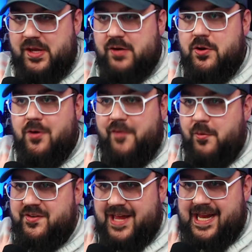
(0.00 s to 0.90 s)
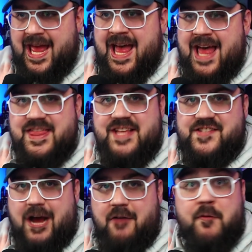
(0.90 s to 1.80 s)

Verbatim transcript: I don't know if it was like the sound